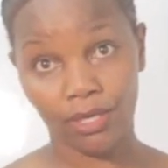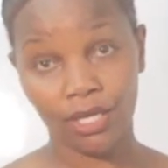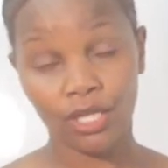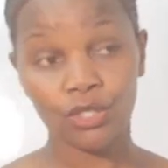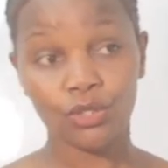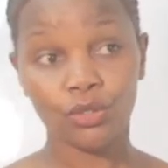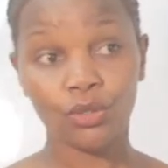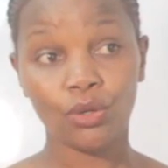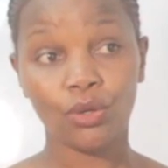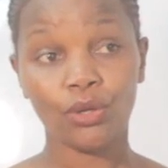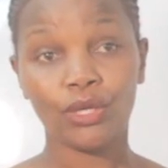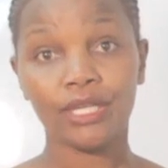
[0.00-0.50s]

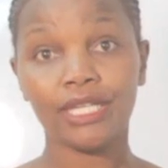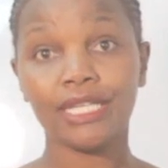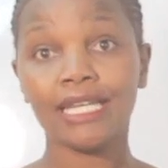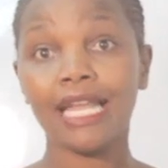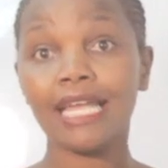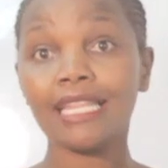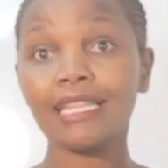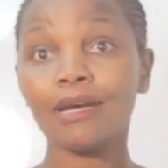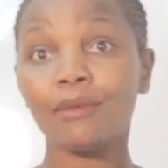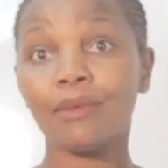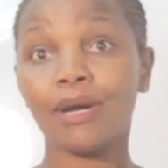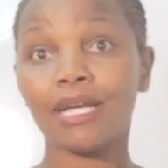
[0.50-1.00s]
So, in
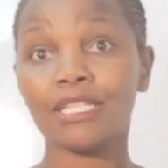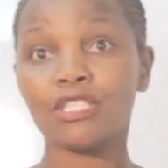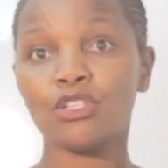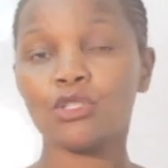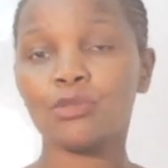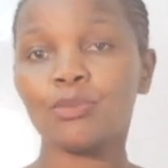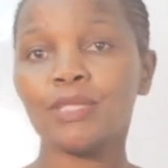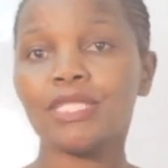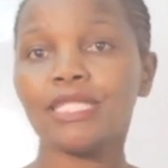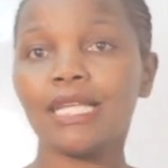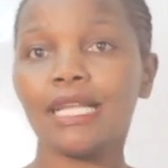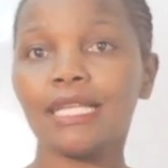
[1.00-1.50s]
other words,
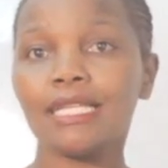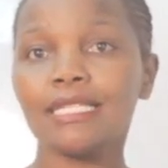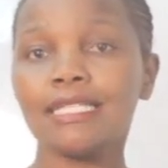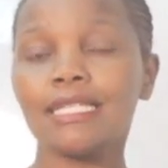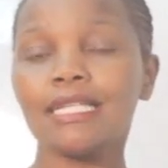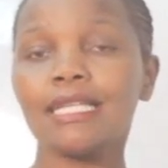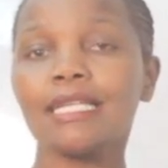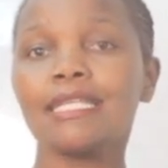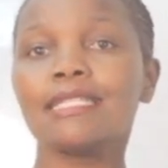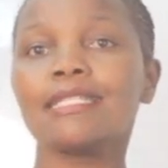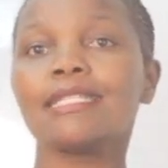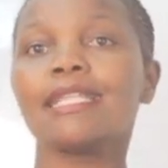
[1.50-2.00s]
hospitality
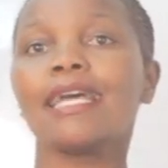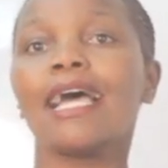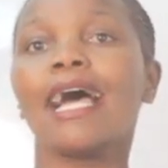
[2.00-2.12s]
is the